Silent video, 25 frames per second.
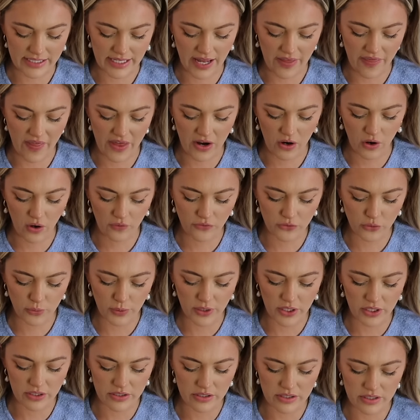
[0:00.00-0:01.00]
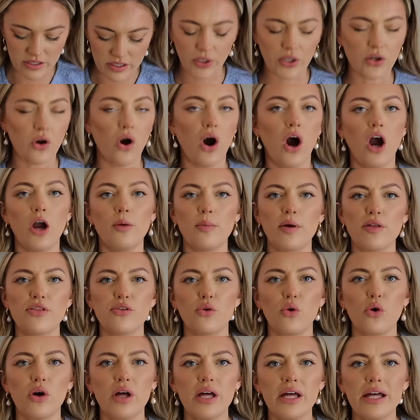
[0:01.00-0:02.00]
And then afterwards, when I got home, I
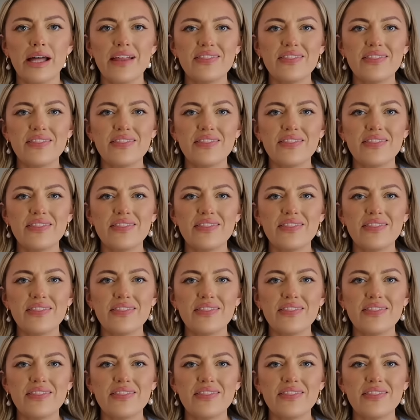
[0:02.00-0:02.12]
thought,